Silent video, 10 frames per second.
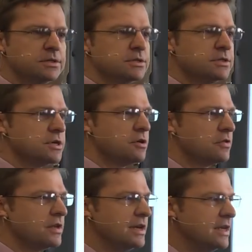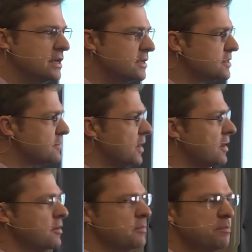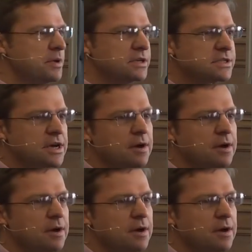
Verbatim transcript: So the leaders of our biggest